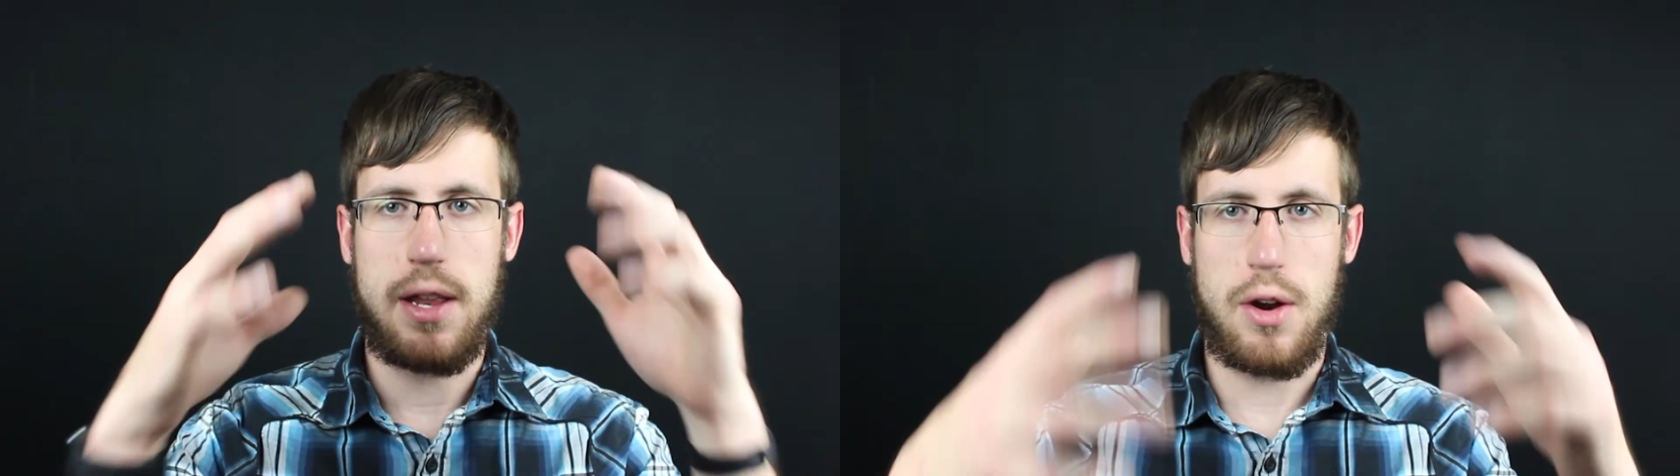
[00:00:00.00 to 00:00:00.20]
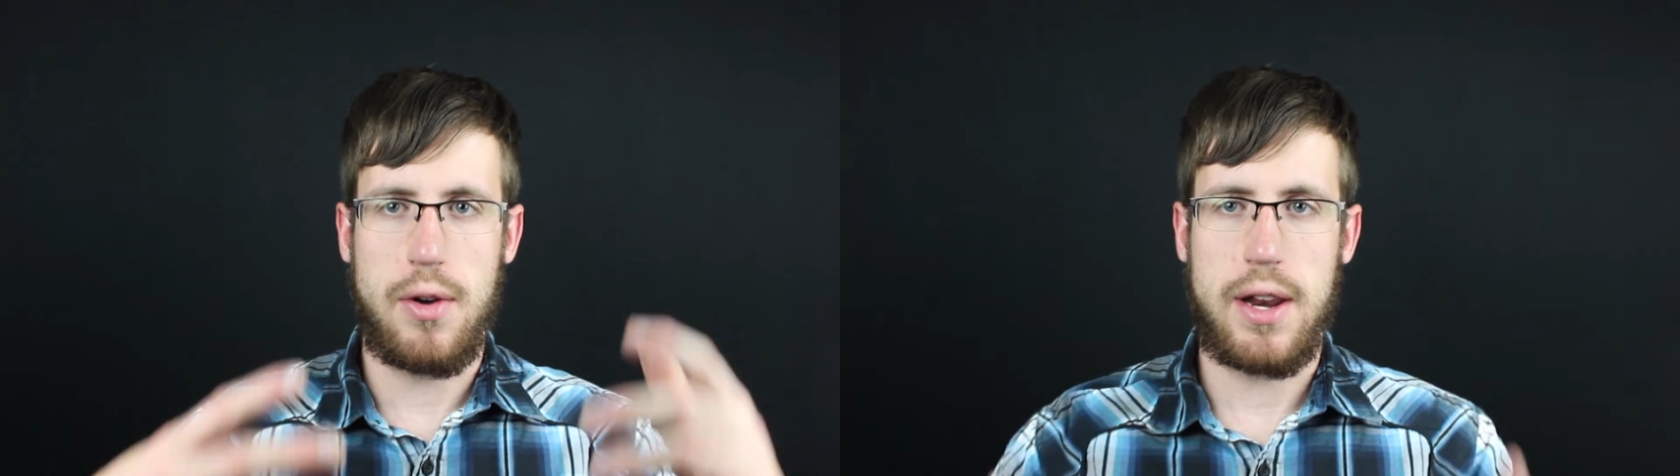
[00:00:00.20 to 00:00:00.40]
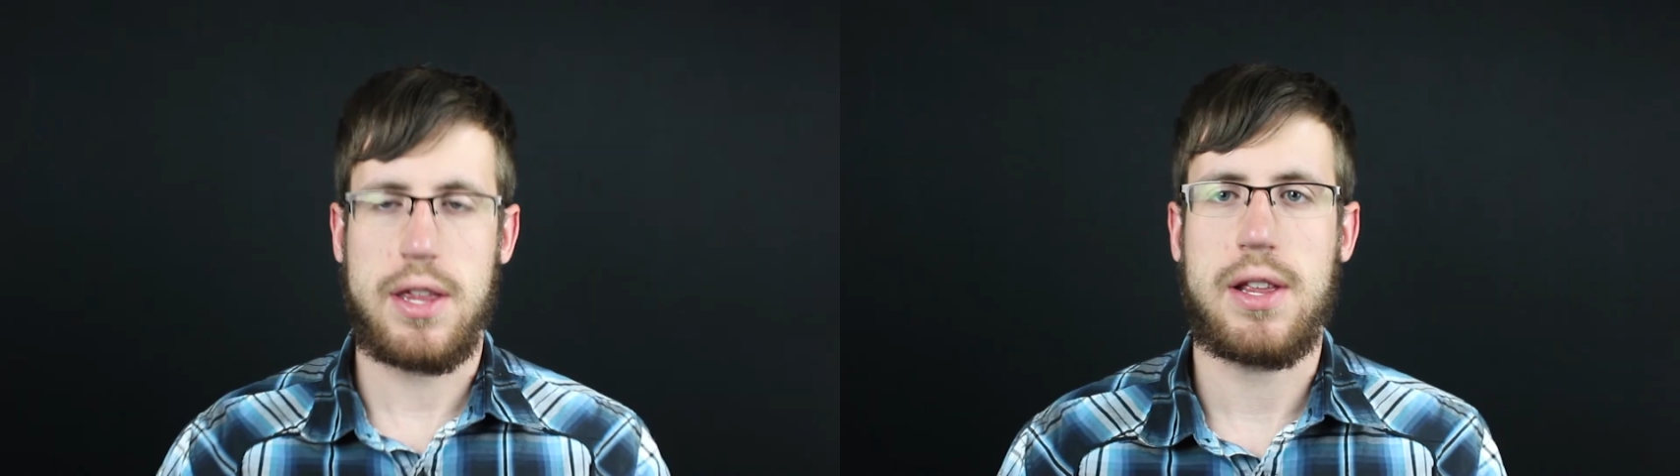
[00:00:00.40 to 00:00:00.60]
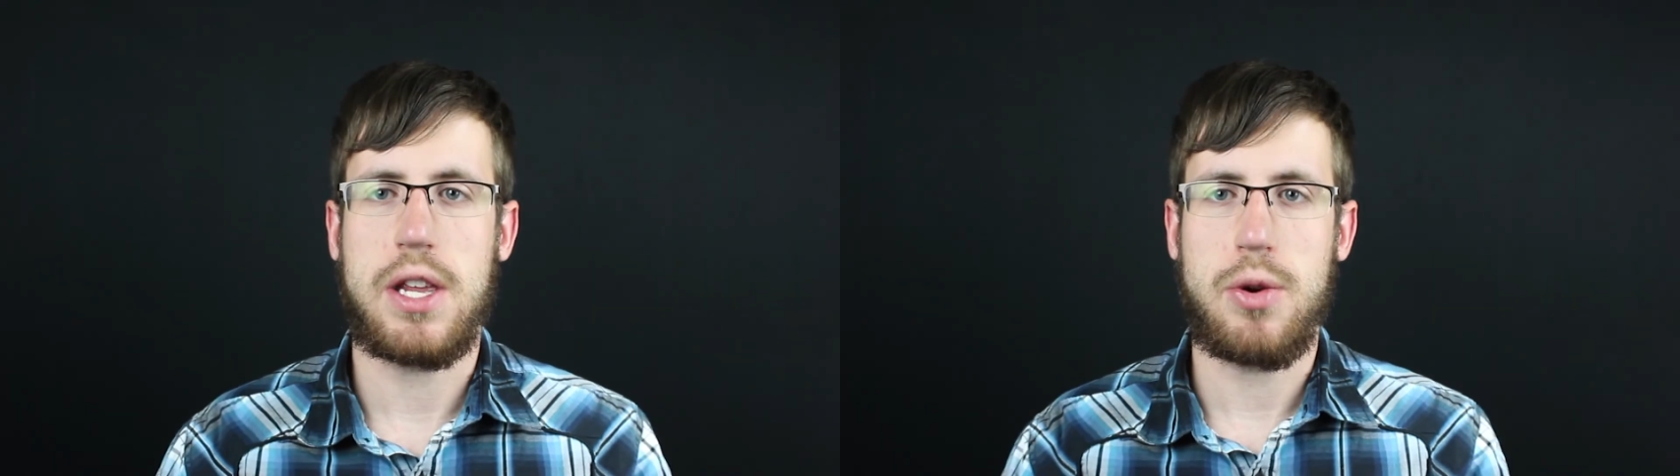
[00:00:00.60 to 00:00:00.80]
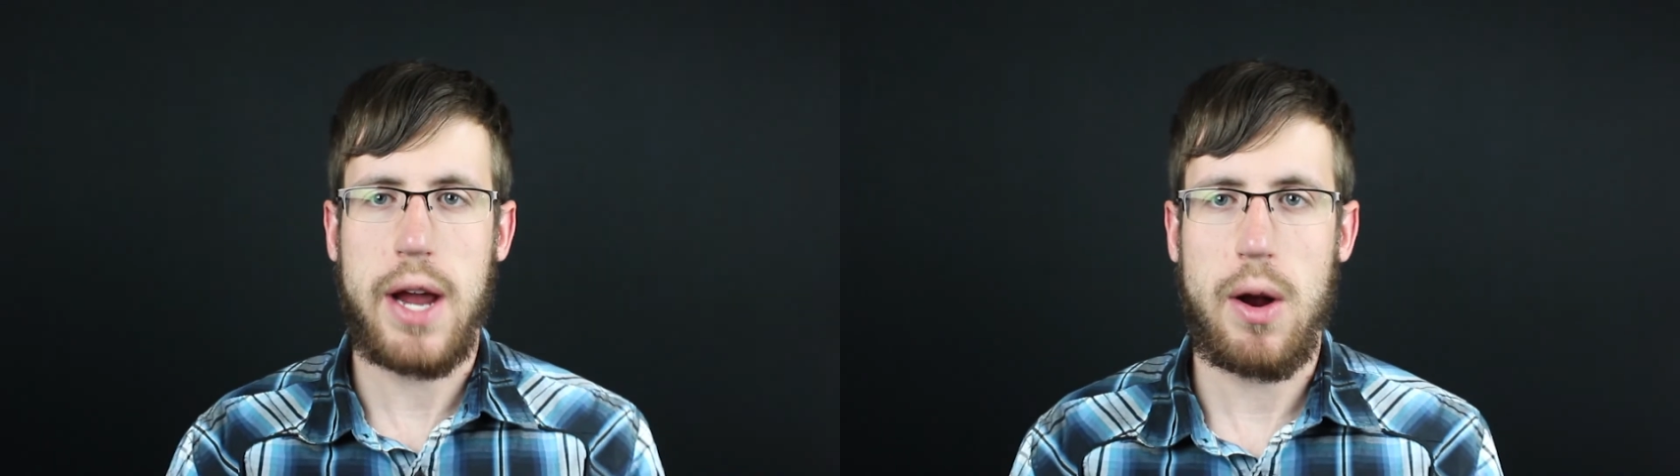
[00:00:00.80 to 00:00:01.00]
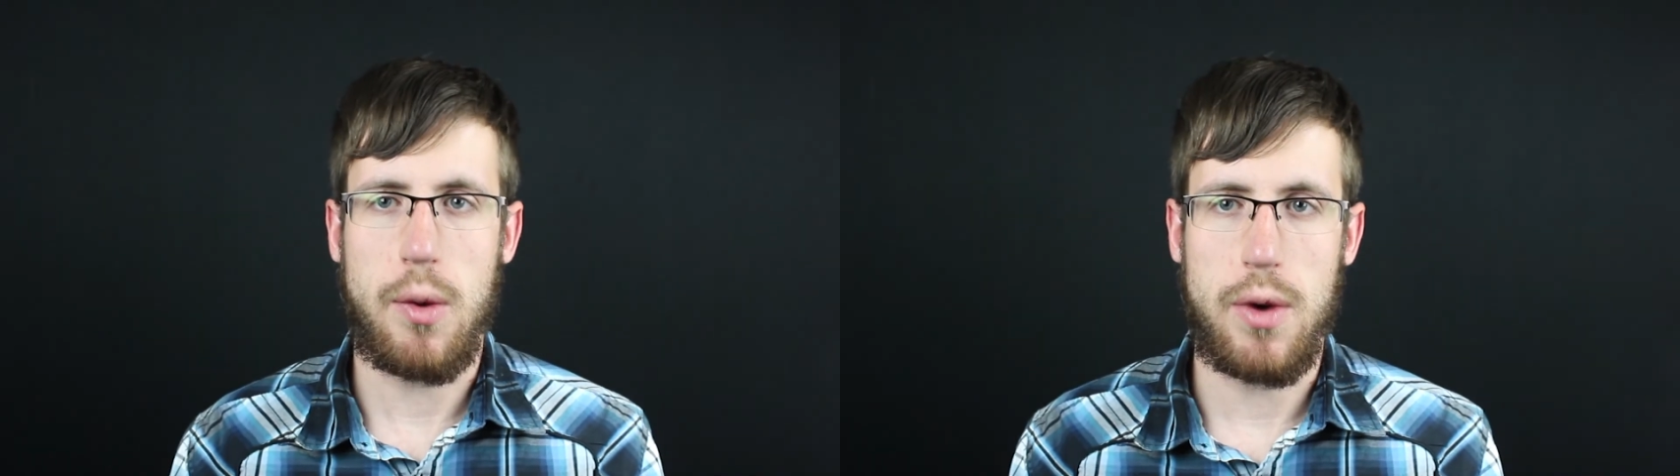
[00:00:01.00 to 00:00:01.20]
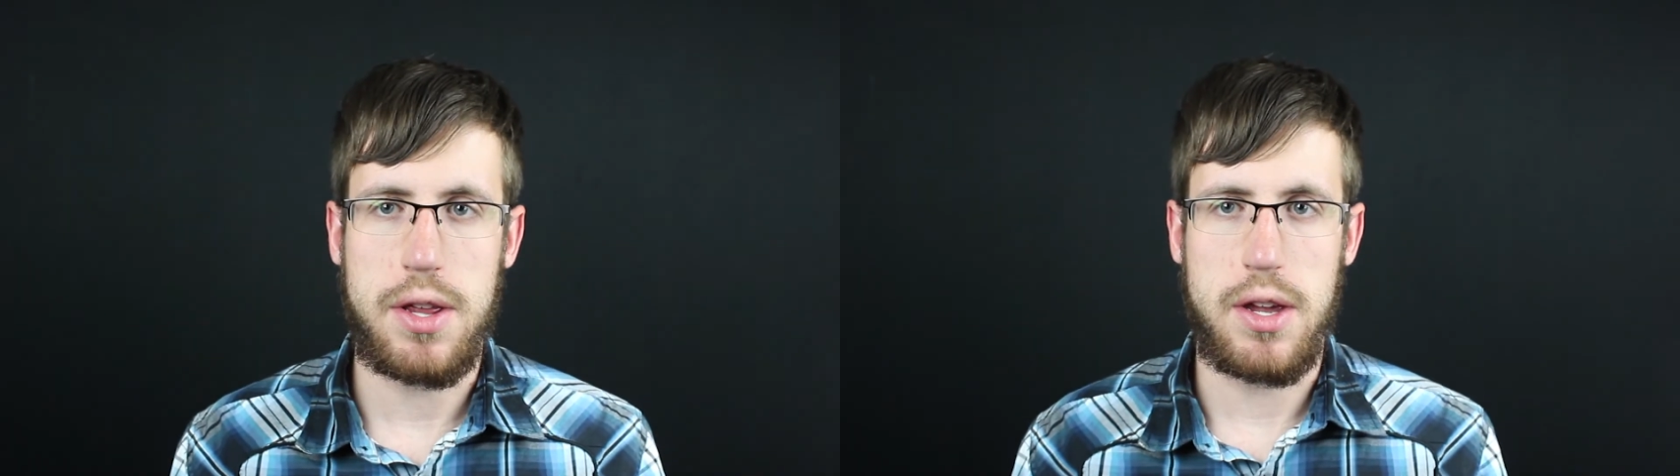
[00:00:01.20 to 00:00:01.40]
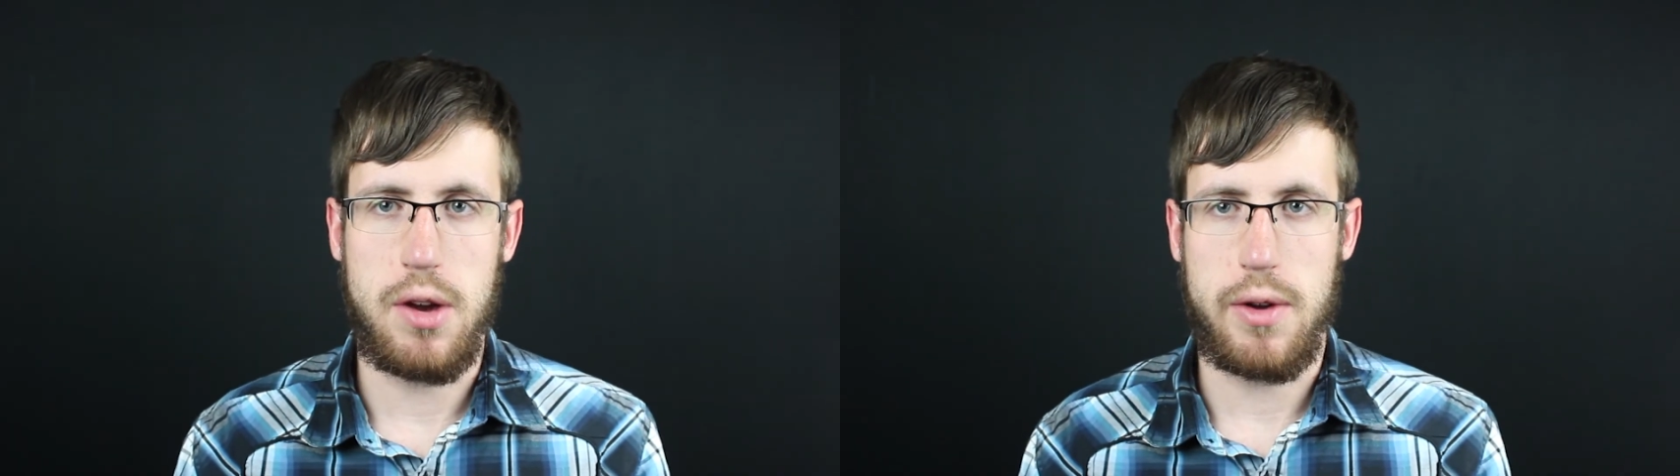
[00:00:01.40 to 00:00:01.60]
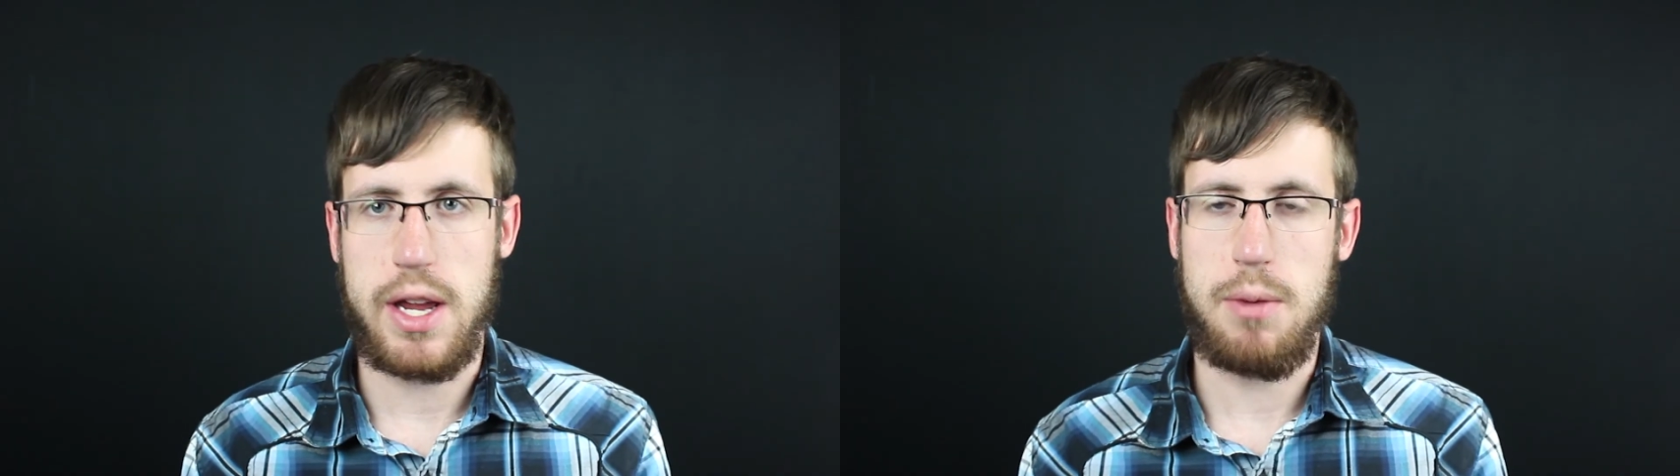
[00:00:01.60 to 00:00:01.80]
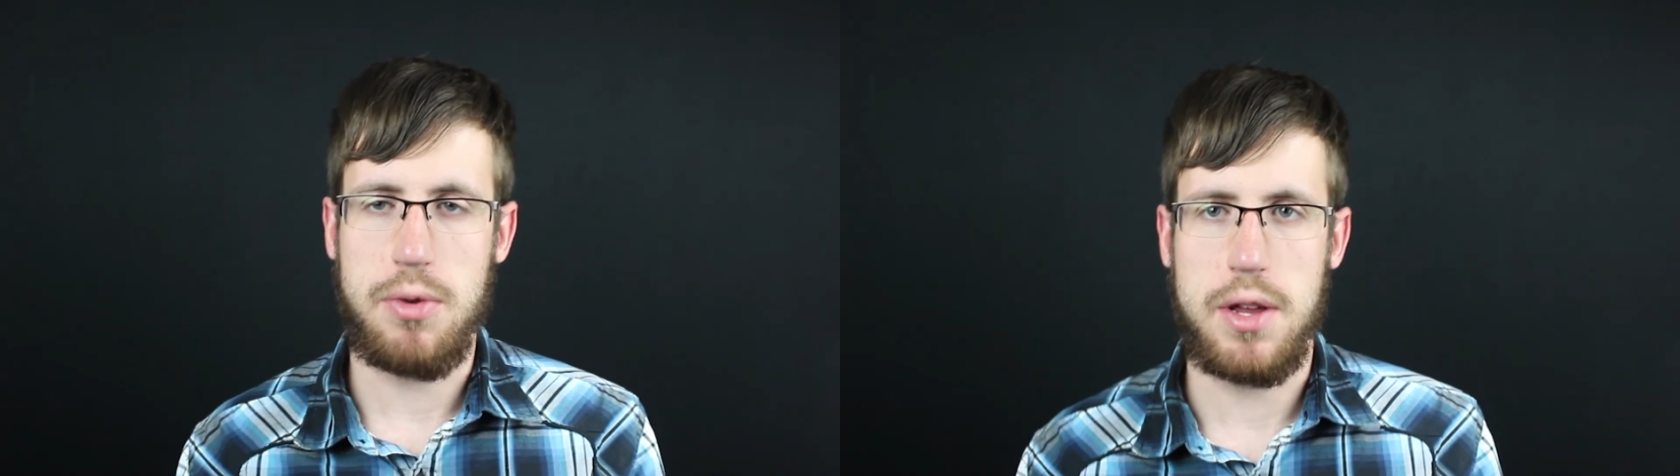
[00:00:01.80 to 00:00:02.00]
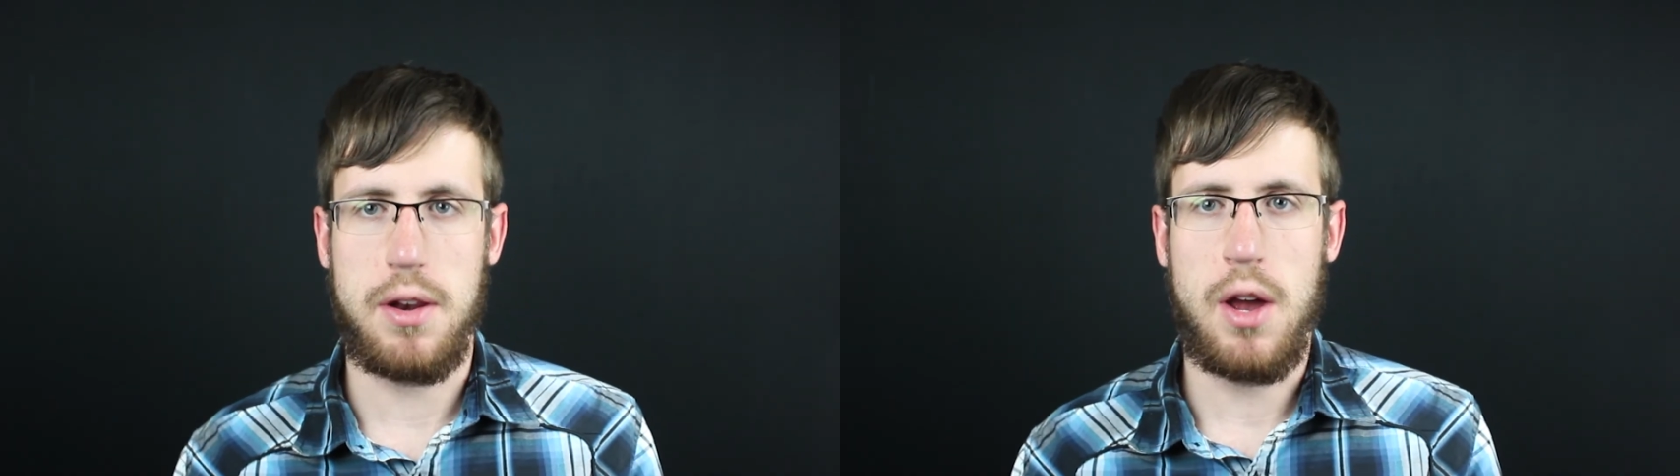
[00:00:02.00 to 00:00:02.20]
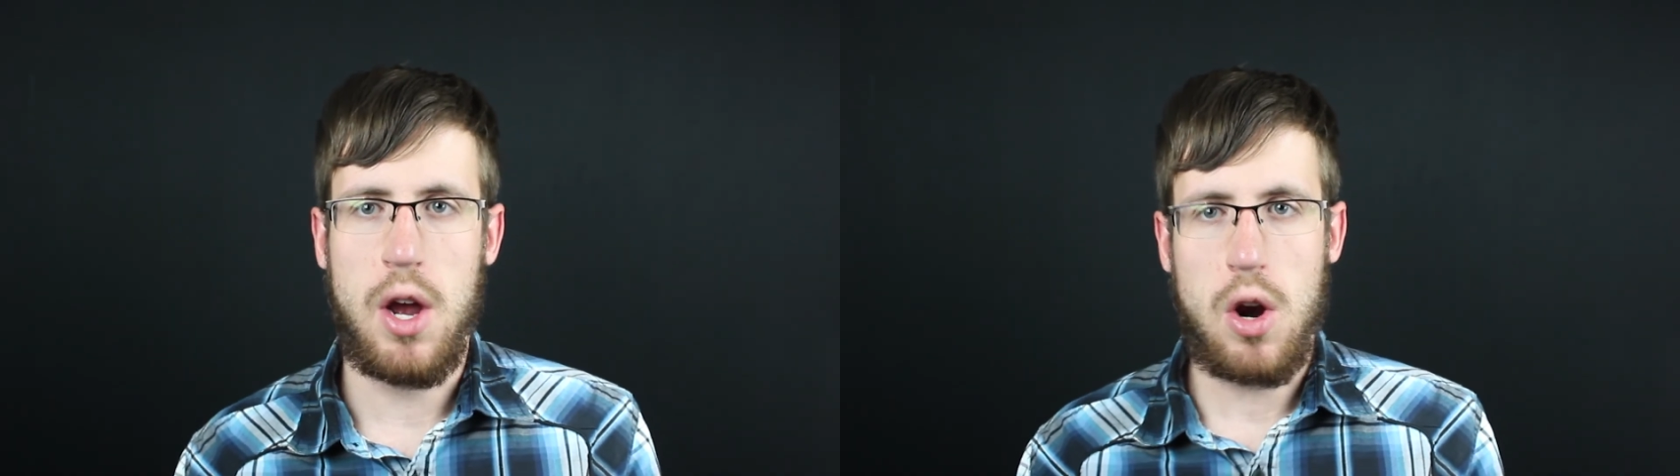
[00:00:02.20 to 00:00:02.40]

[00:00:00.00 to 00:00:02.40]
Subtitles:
anything that you carry with you and keep within